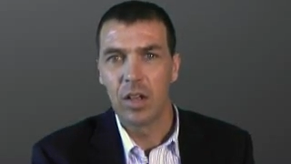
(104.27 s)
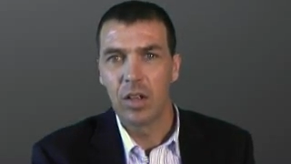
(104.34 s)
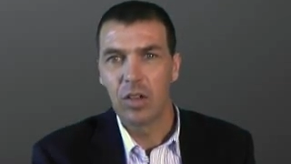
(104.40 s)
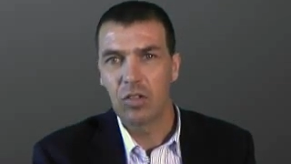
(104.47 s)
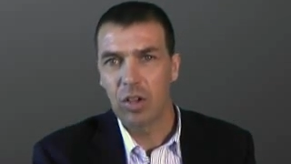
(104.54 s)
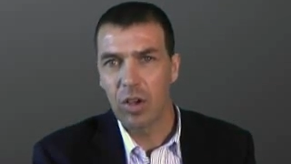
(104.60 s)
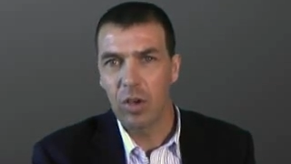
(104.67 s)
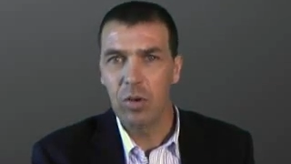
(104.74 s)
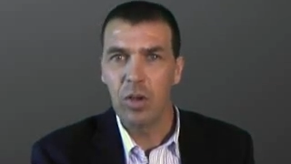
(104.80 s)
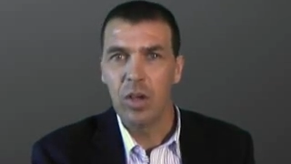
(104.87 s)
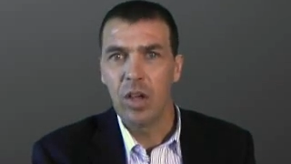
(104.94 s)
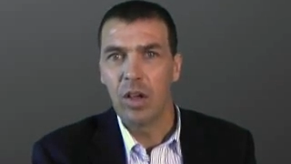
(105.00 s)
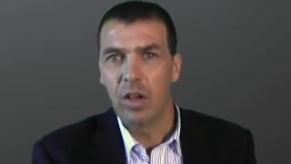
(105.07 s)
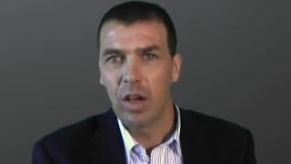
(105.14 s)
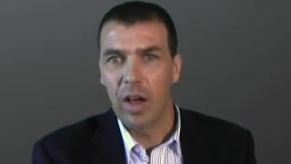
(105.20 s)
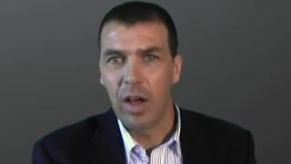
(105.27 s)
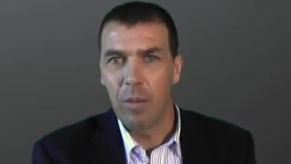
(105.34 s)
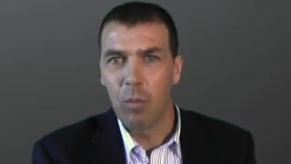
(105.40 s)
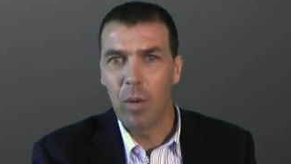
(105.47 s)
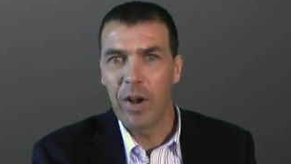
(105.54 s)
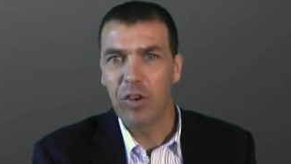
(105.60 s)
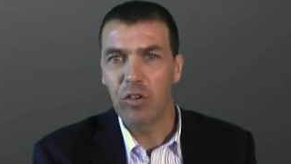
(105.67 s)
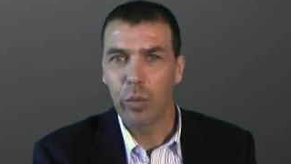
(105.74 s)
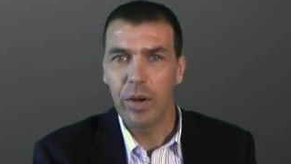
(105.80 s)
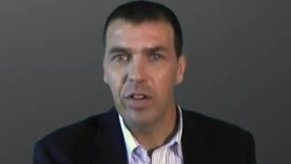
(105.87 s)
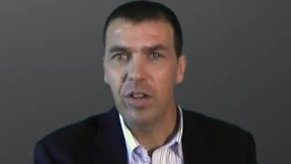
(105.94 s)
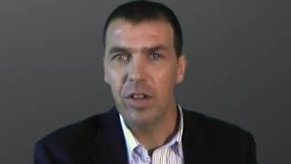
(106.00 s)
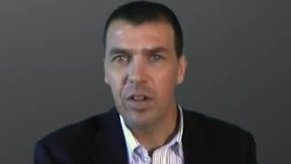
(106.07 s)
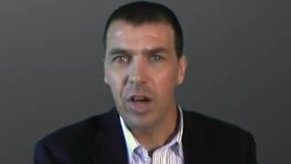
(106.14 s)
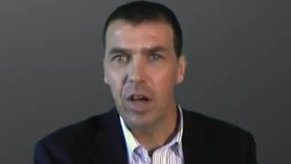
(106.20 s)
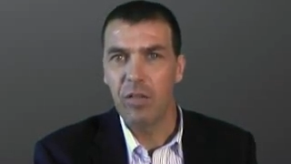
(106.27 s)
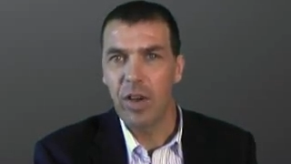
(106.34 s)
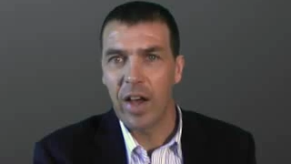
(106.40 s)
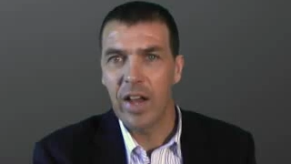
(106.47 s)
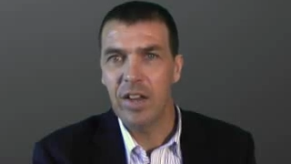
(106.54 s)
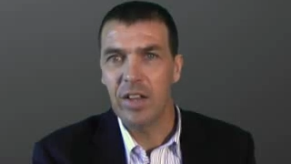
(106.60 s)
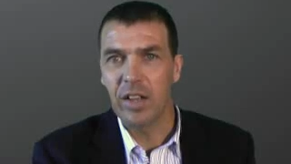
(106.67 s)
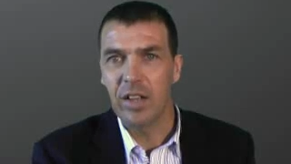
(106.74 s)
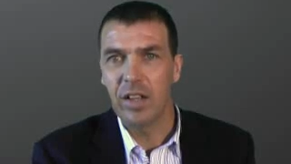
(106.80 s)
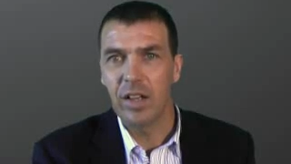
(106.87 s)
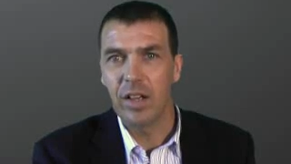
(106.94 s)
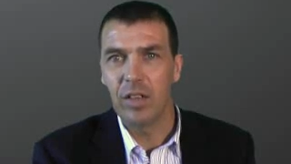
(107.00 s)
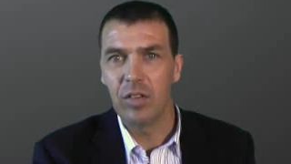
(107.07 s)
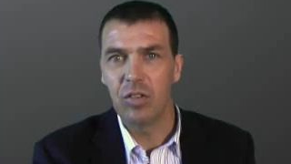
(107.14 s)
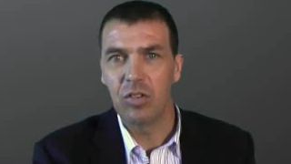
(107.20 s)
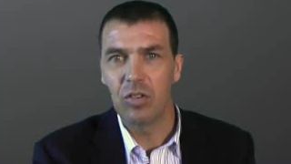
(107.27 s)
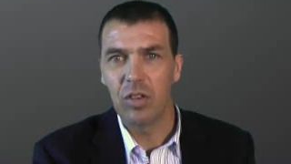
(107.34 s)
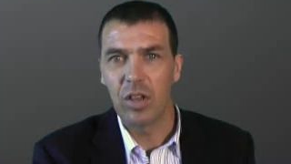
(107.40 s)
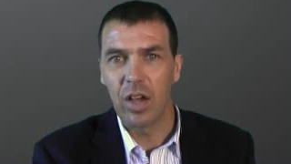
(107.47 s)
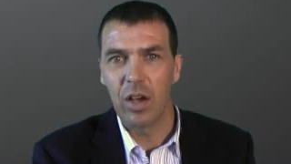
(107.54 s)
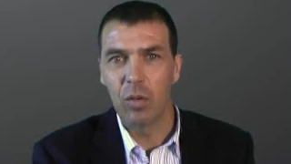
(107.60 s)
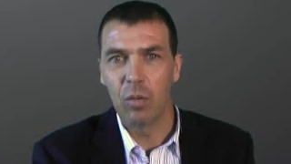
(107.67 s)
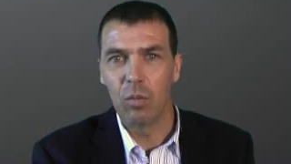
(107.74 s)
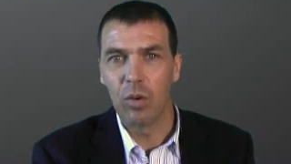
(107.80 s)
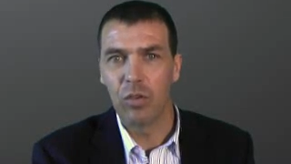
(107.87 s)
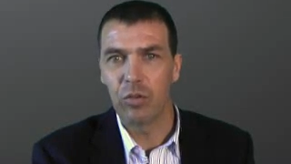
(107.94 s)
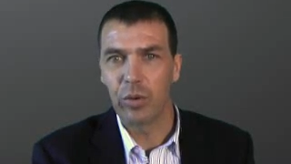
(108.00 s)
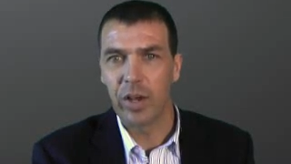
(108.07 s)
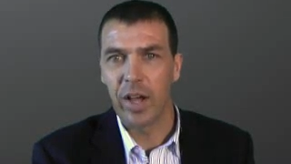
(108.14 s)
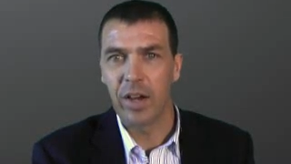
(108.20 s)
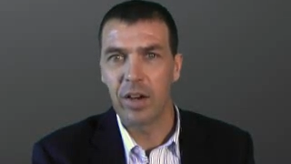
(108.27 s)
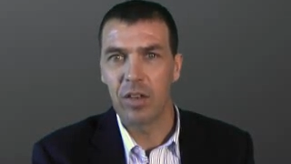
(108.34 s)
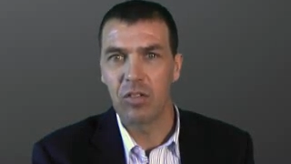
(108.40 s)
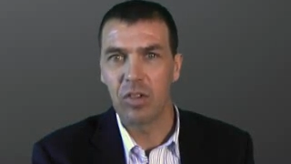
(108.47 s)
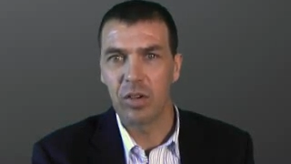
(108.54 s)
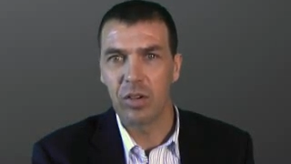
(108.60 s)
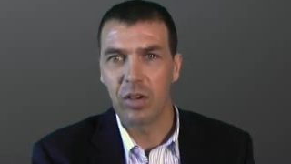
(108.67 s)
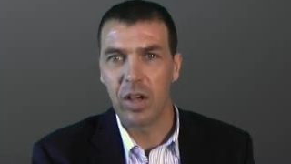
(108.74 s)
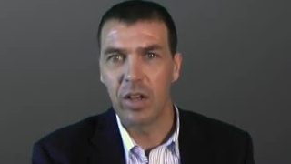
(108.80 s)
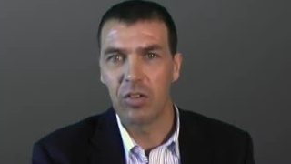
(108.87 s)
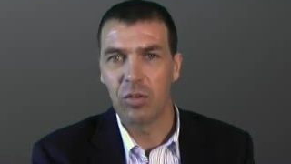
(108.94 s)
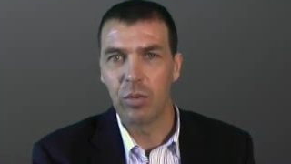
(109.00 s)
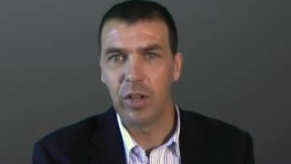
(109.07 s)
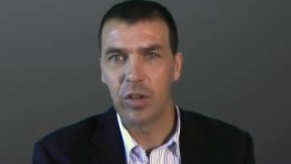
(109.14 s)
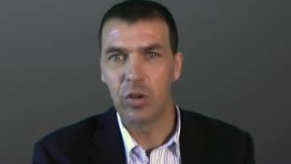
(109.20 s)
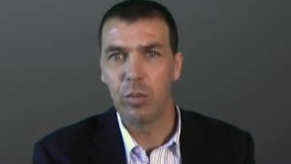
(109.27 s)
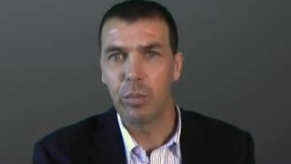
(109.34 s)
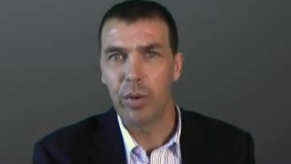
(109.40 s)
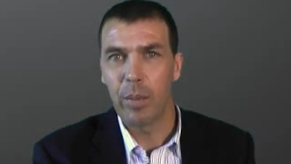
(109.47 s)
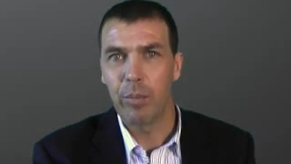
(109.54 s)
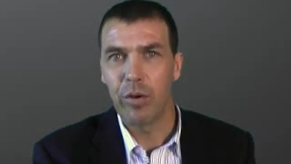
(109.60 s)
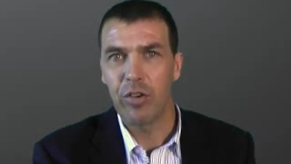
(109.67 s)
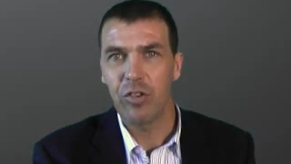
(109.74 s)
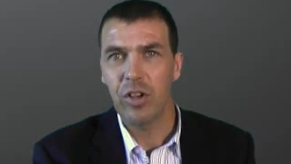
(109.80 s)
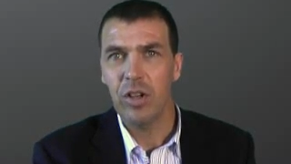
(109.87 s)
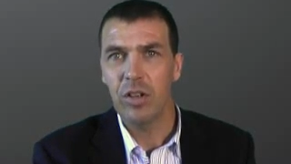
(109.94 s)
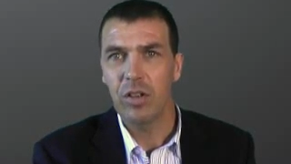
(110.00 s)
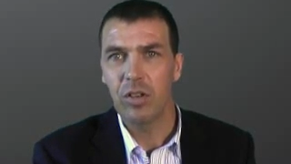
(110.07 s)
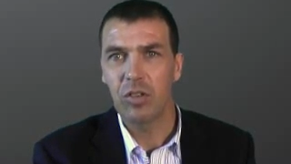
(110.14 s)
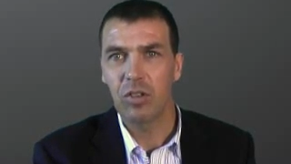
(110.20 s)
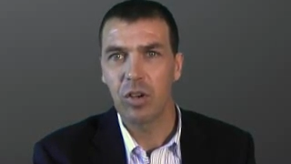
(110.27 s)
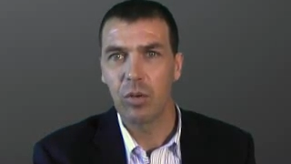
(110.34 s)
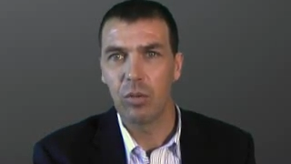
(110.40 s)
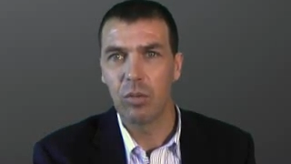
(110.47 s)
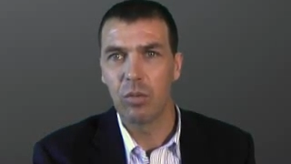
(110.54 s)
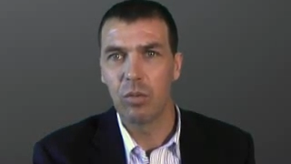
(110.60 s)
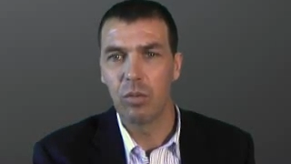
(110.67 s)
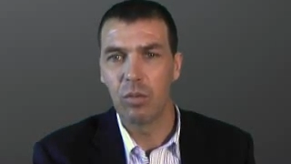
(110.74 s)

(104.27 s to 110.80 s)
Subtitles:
So 120 over 80 is what's regarded as a really good blood pressure. So